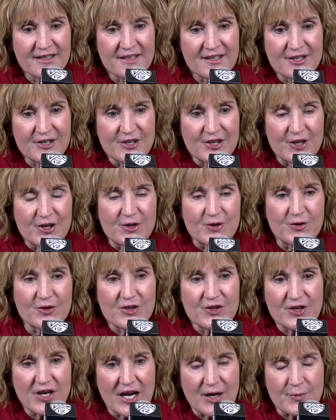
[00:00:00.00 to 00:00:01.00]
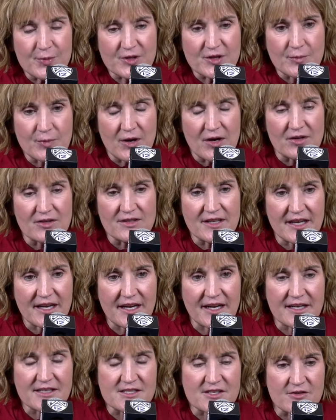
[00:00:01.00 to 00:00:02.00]
you know, you got to put the ball in the
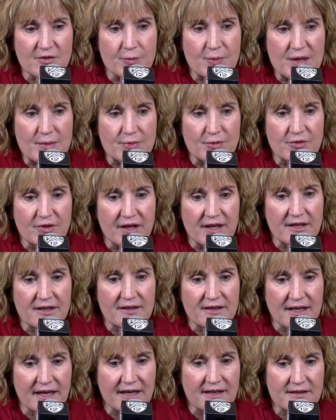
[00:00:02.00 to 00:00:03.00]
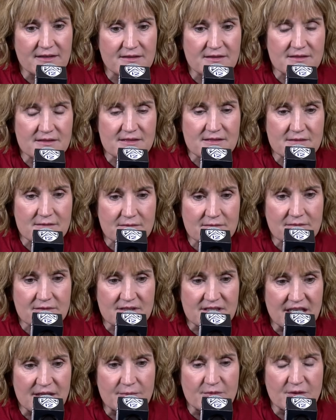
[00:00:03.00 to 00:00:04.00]
hands of the people that that
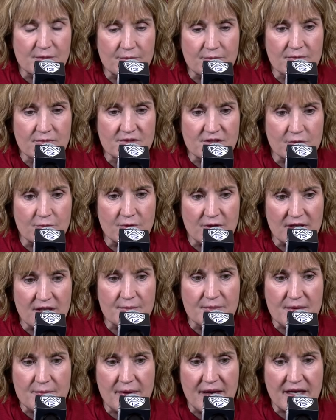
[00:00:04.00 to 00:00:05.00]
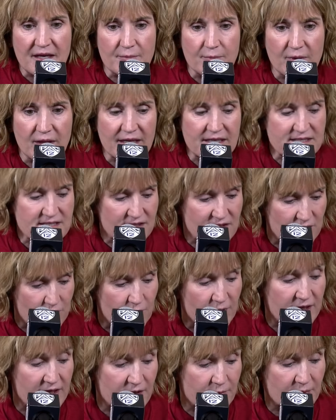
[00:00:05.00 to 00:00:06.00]
seem to to really be making plays at the
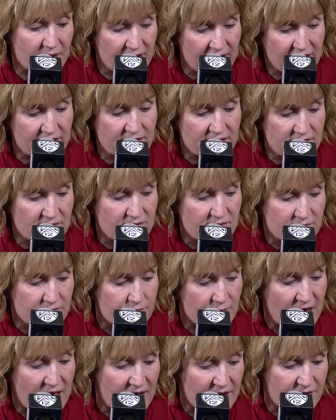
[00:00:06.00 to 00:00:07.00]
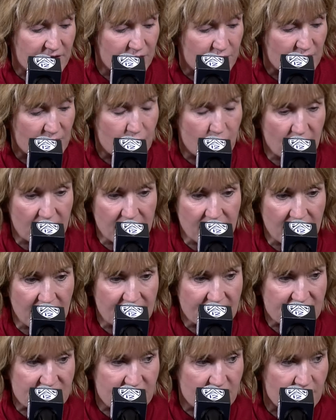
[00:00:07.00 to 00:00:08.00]
rim and behind the three point
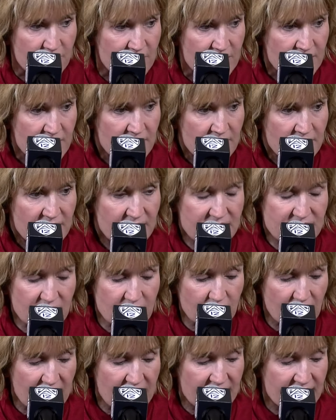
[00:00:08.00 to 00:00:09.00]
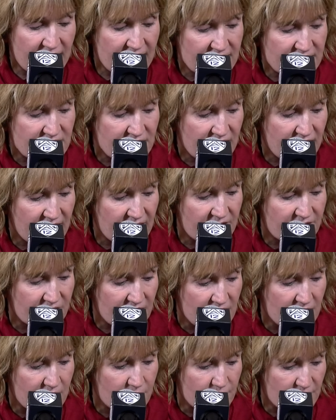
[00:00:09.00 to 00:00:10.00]
line. So it's a great night to have
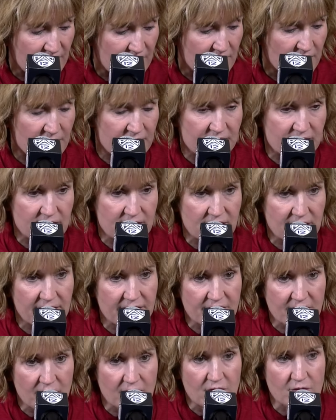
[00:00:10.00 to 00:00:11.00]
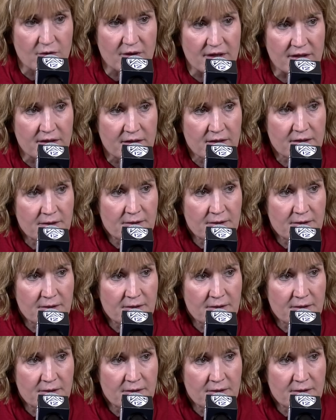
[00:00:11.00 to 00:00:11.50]
uh, Bella and, and Yo and